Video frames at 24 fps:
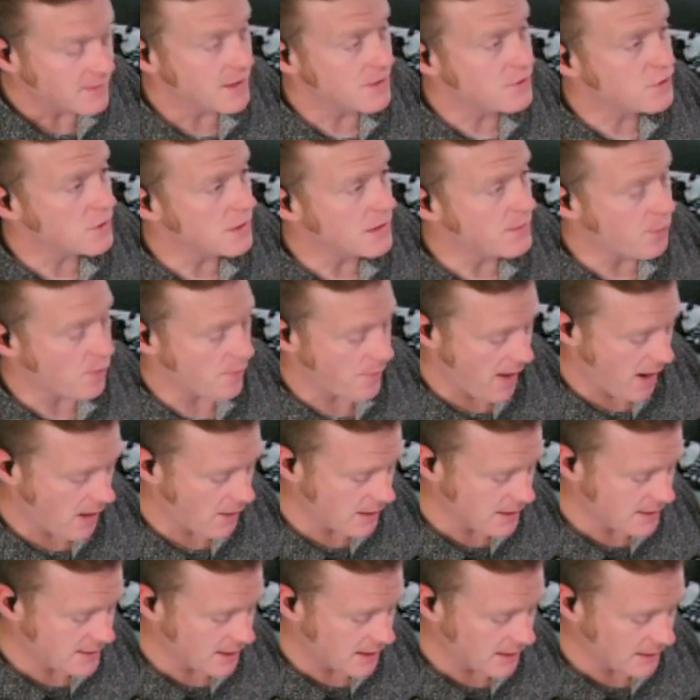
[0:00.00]
essentially
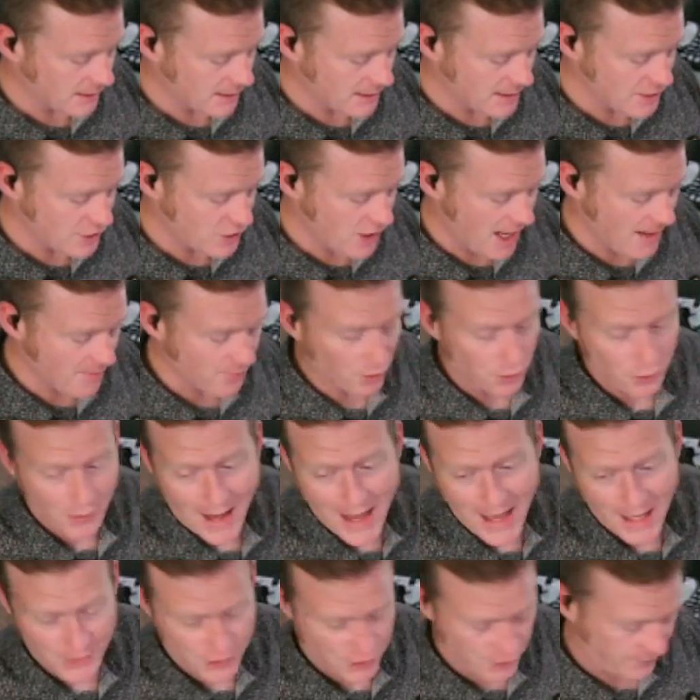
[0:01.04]
preparing to unleash a
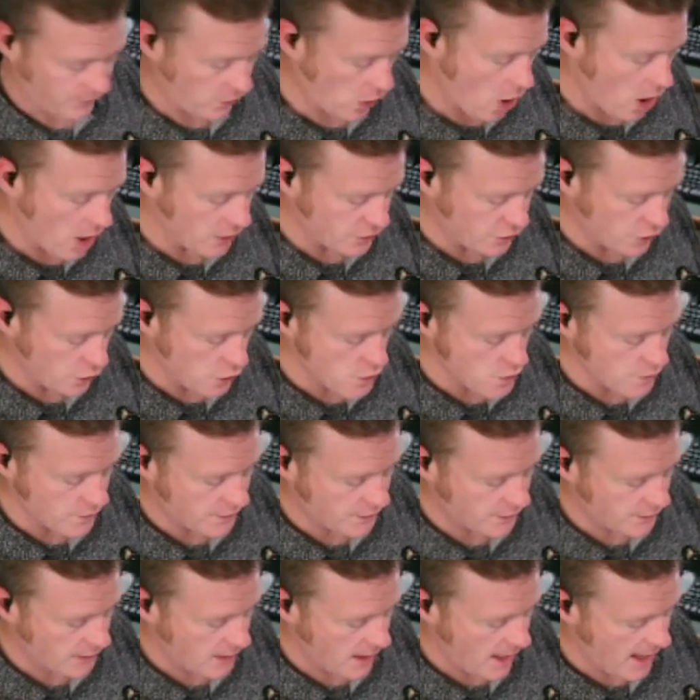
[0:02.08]
barrage of
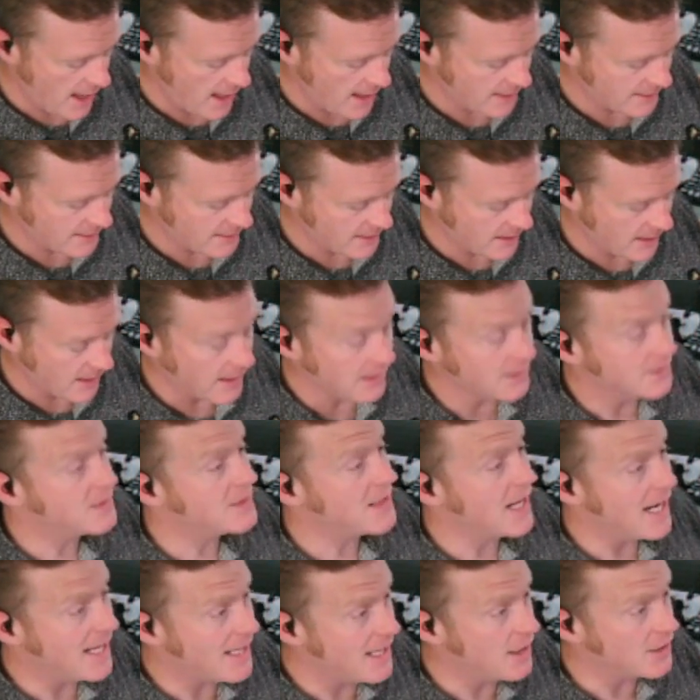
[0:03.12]
lawsuits at
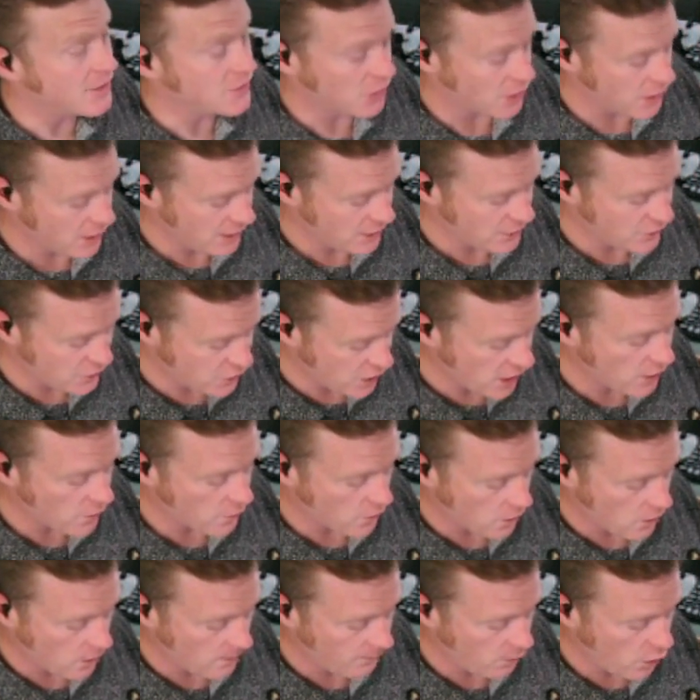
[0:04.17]
state attorneys
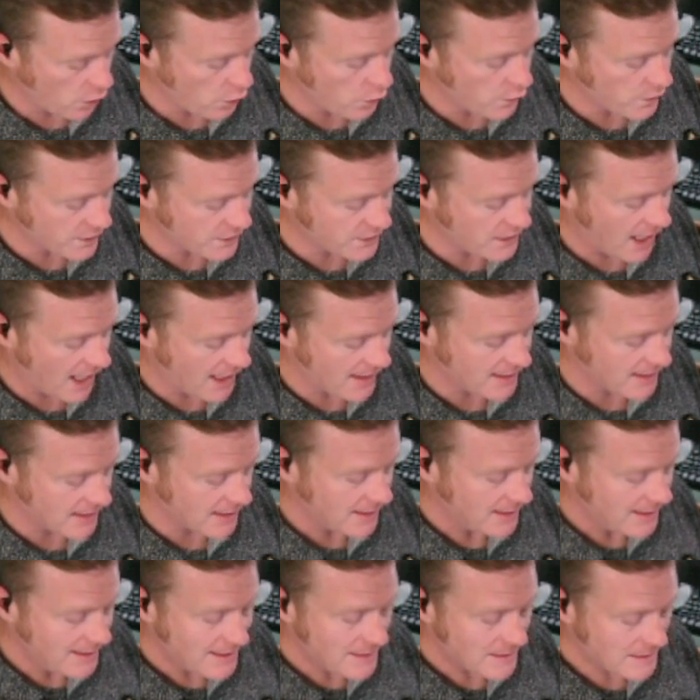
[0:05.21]
general who
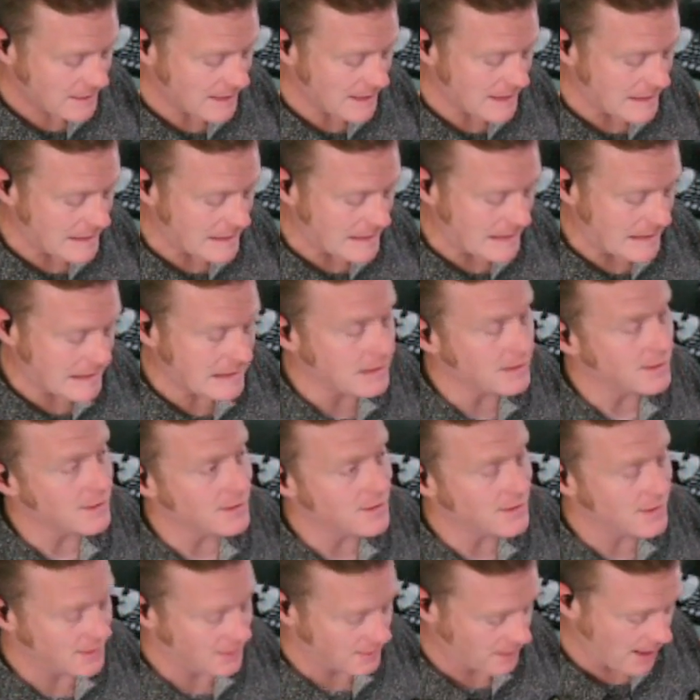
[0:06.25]
decide to send cease
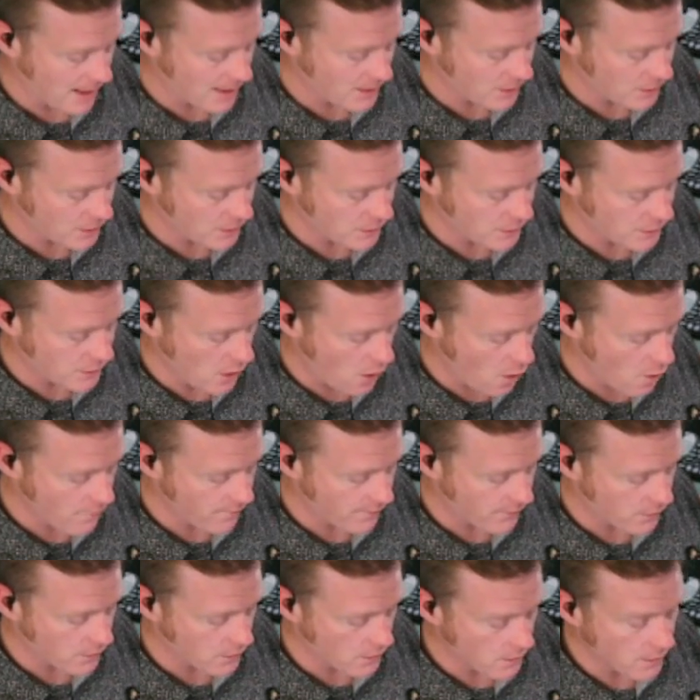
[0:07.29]
and desist letters
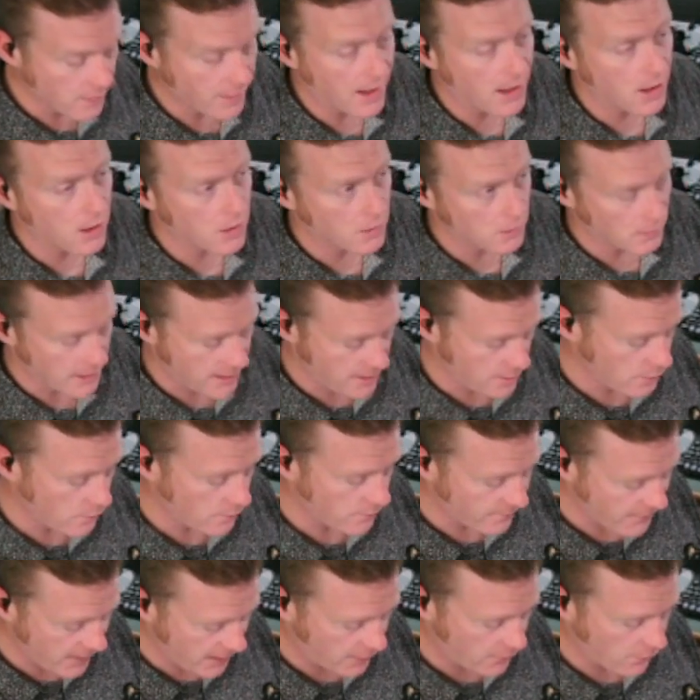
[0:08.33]
over their
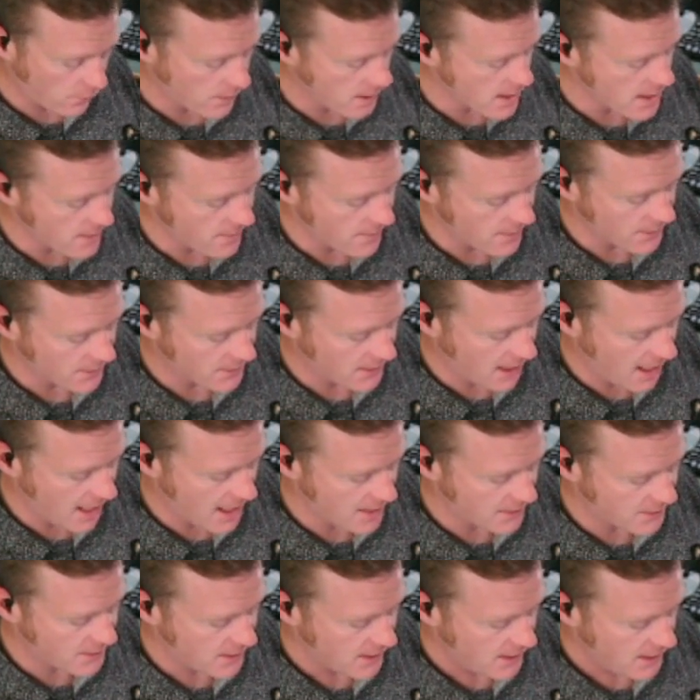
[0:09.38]
legal victory in this
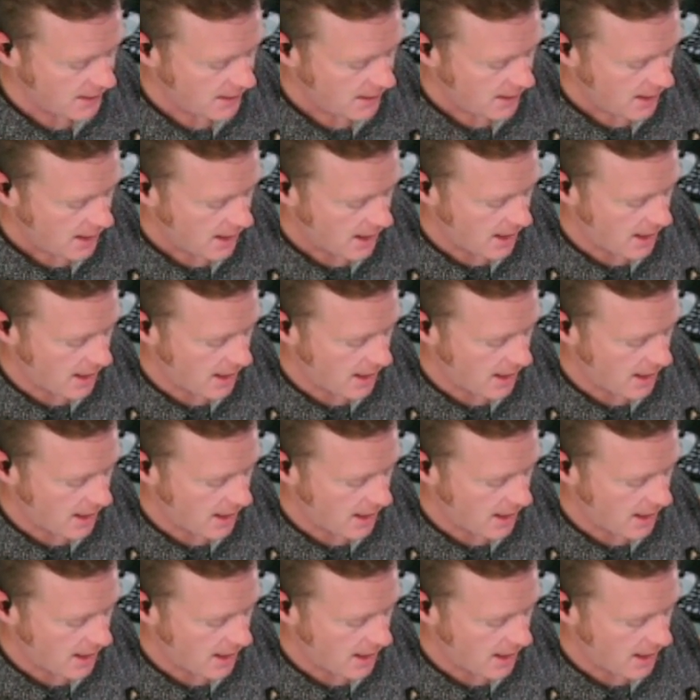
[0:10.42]
case.